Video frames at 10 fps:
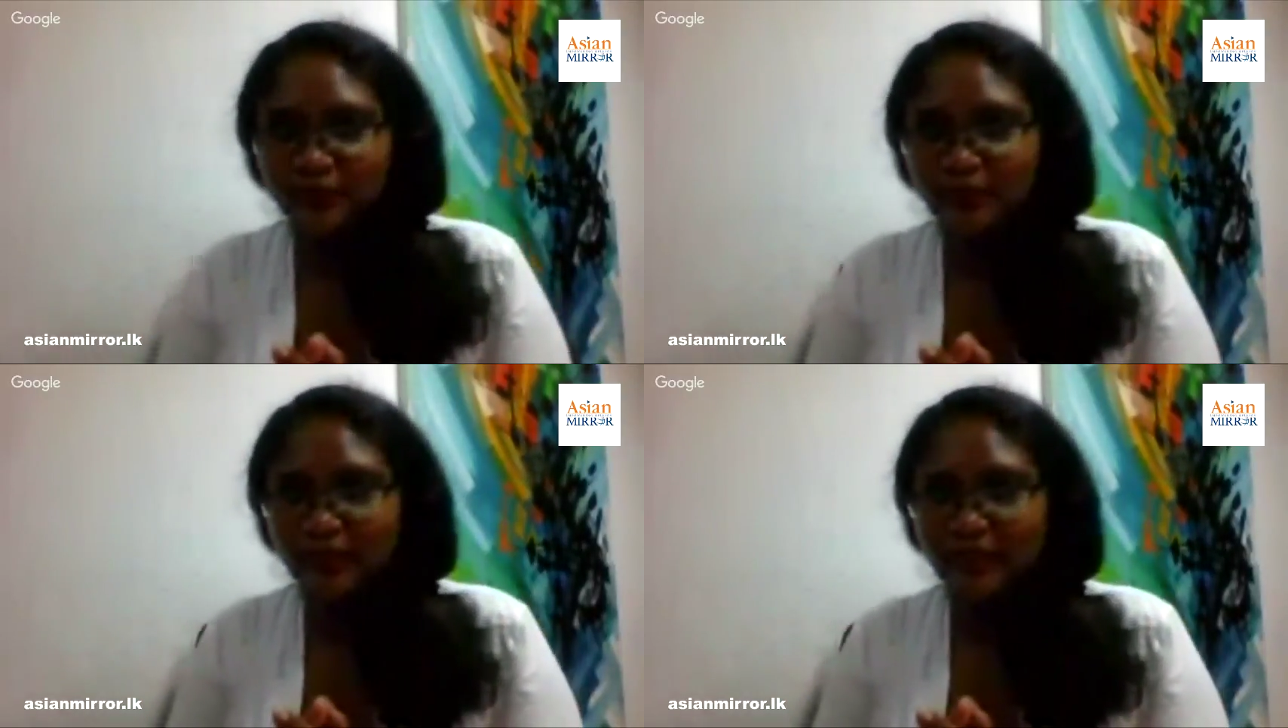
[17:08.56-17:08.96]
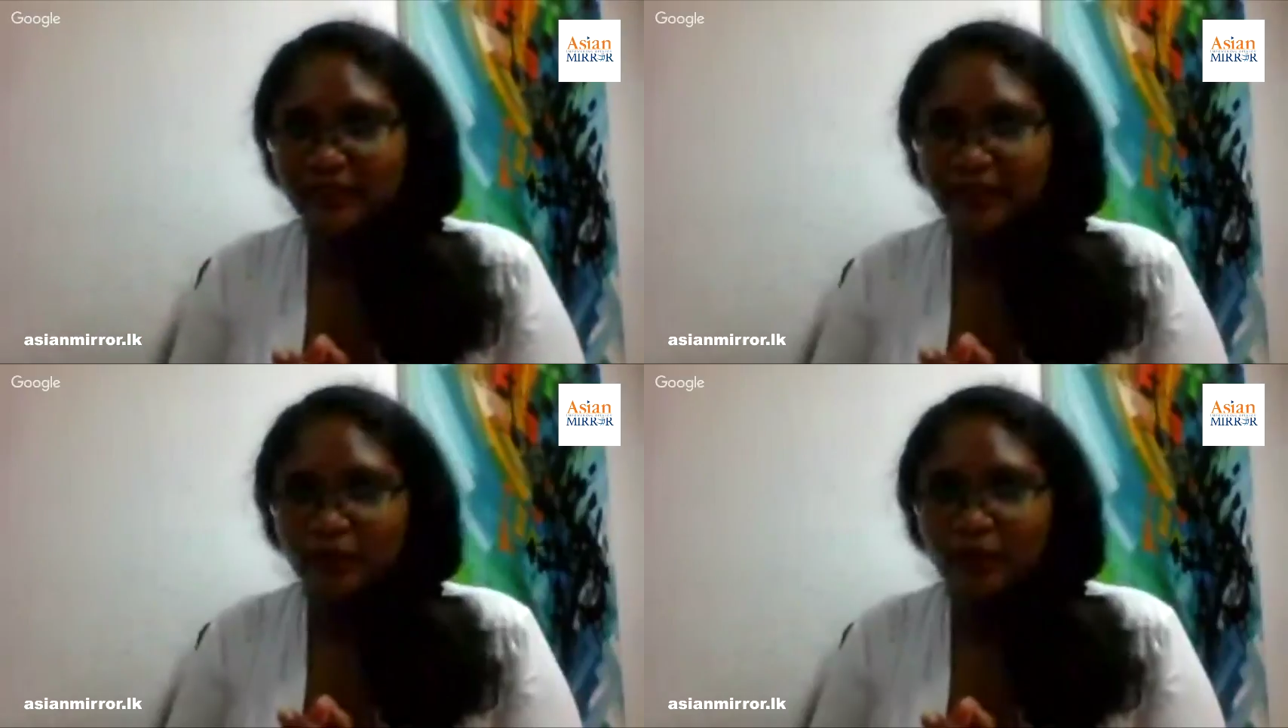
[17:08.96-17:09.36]

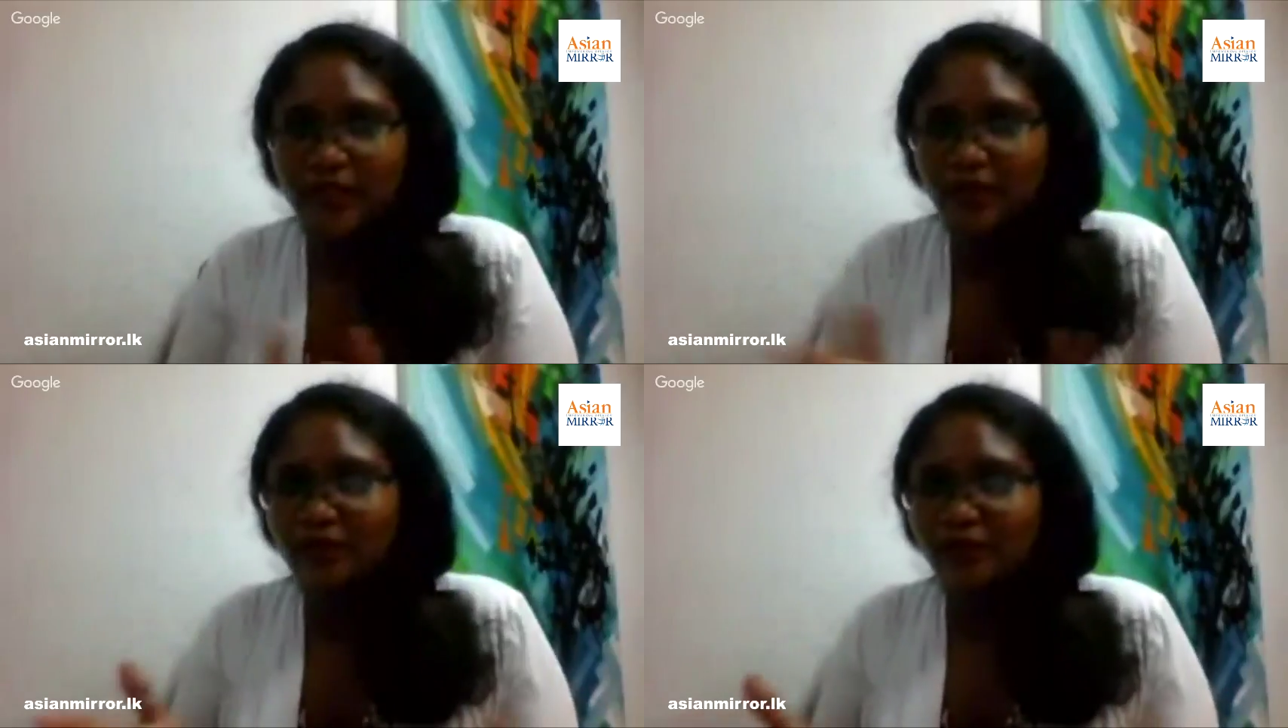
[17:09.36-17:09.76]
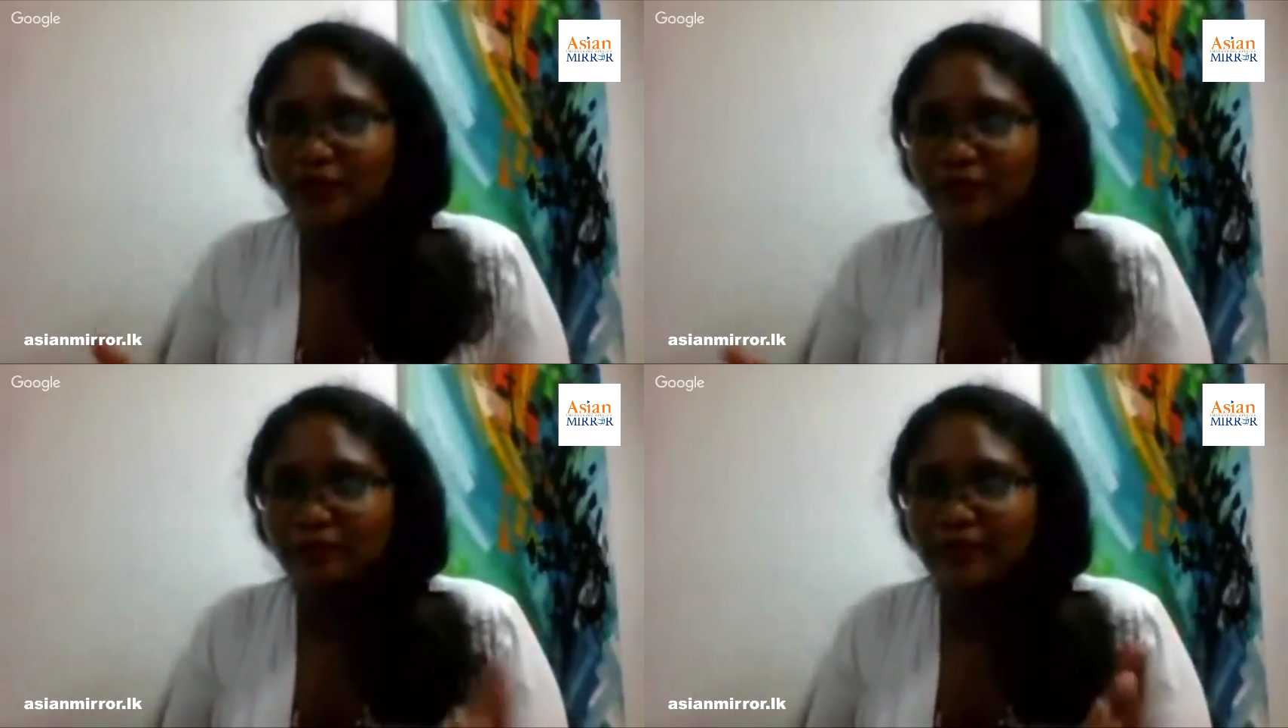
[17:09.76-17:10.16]
what are your
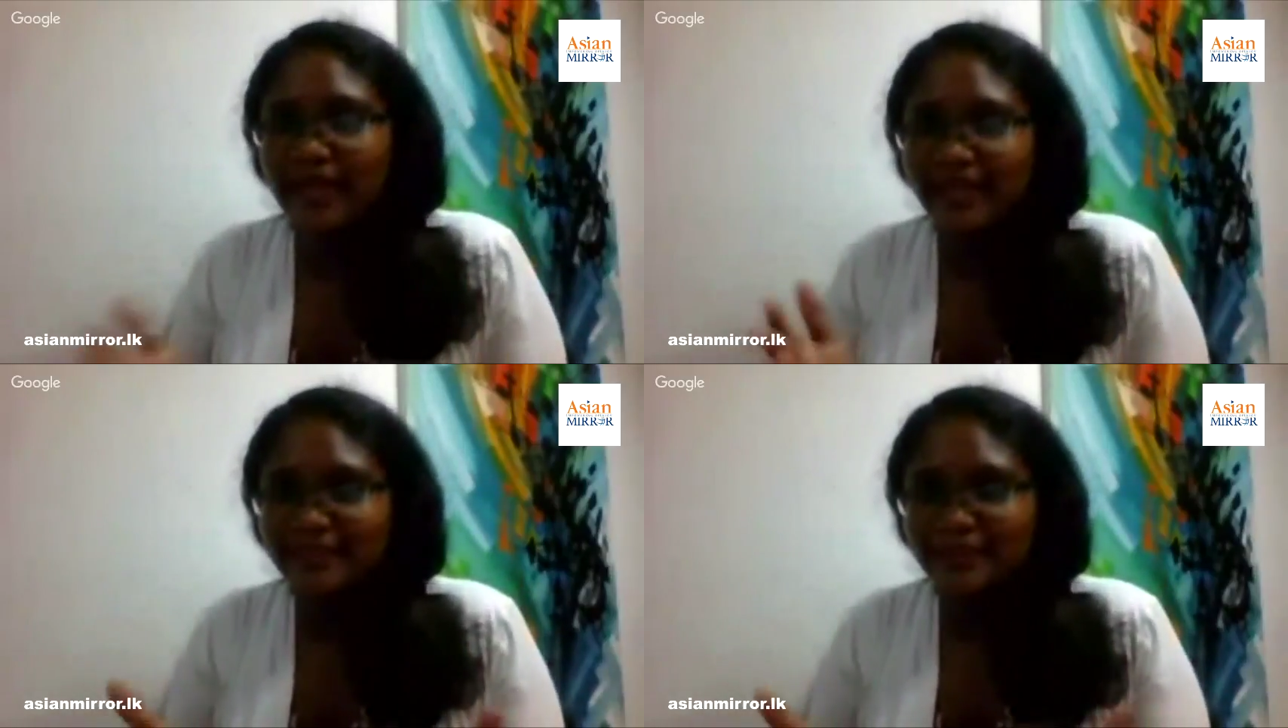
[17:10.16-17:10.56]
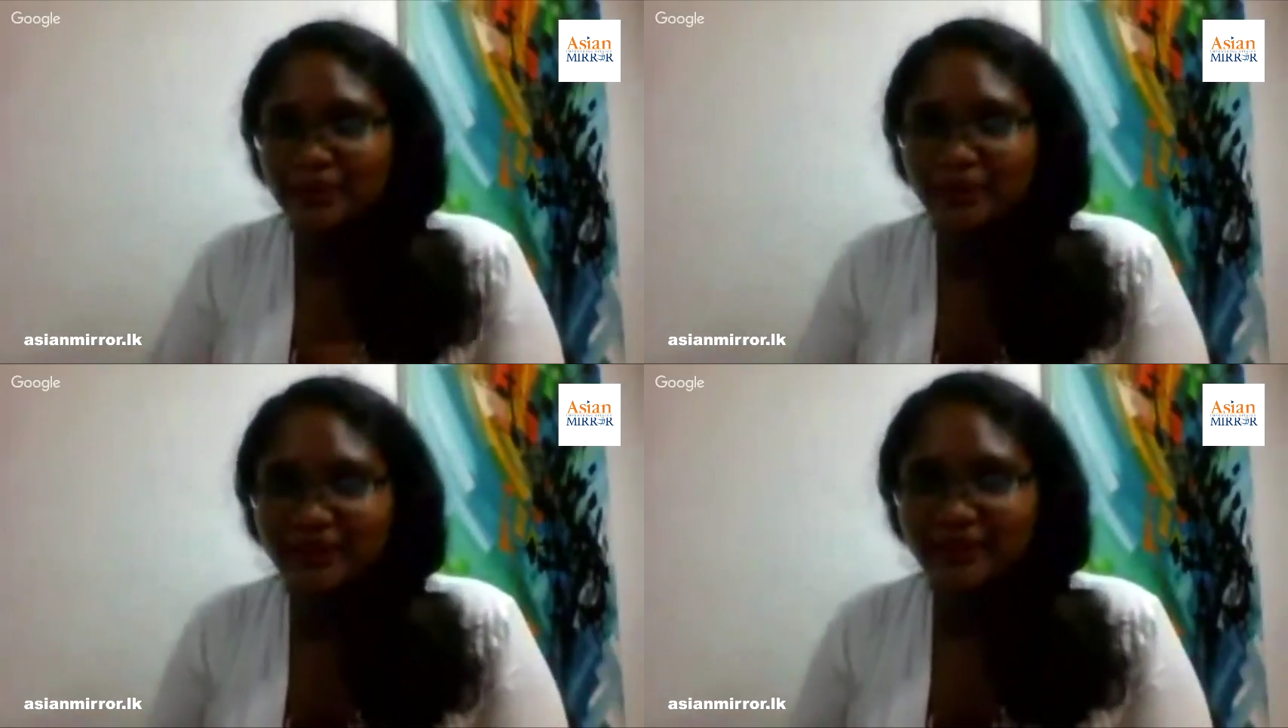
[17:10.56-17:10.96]
future plans
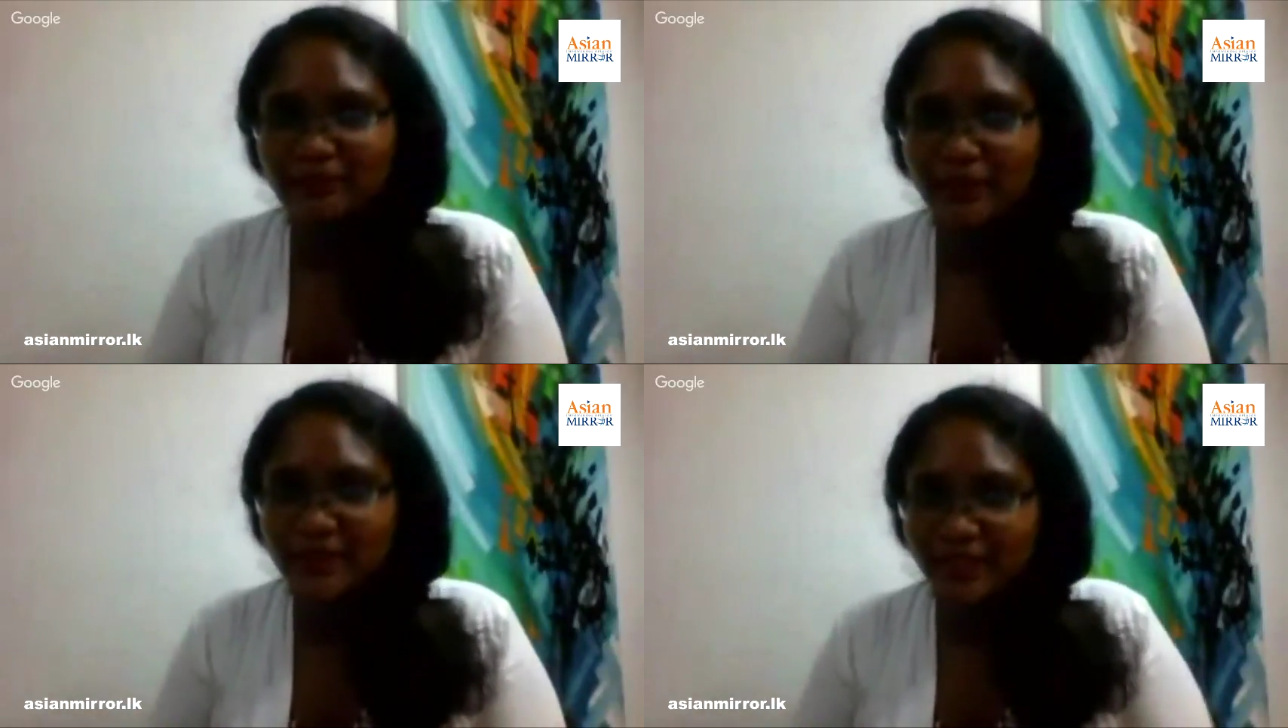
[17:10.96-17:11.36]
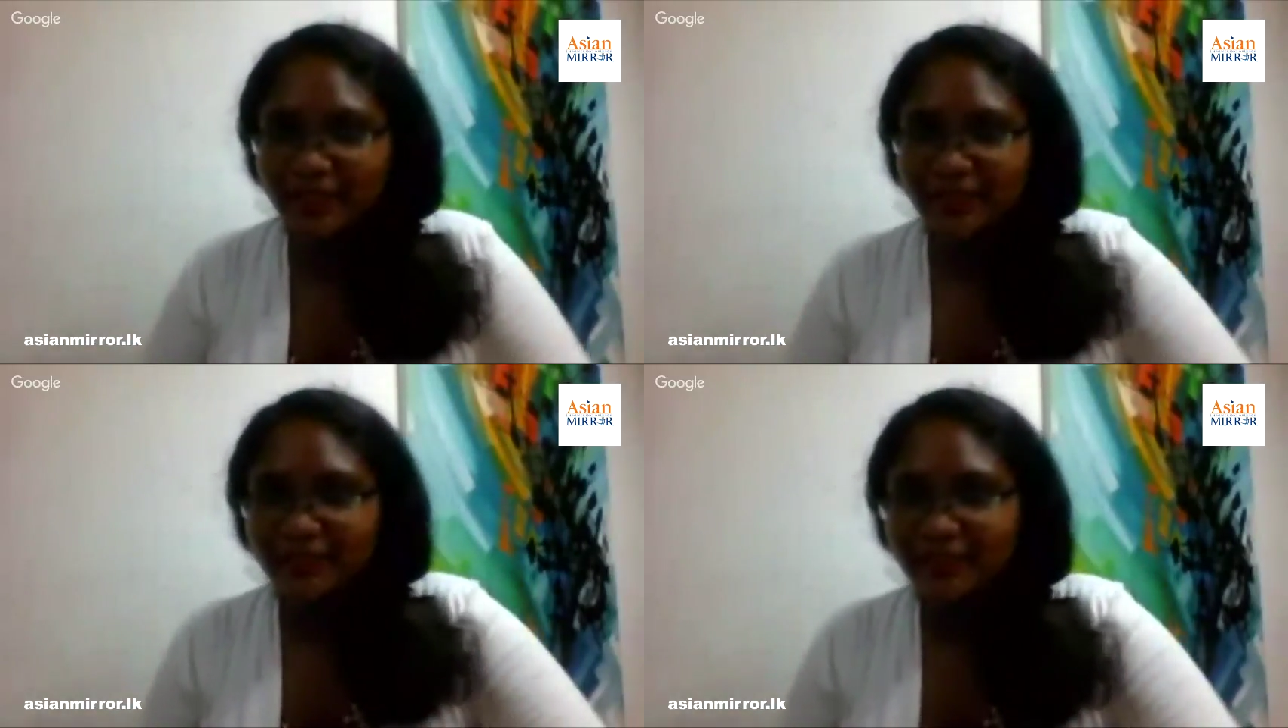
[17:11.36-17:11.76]
with music?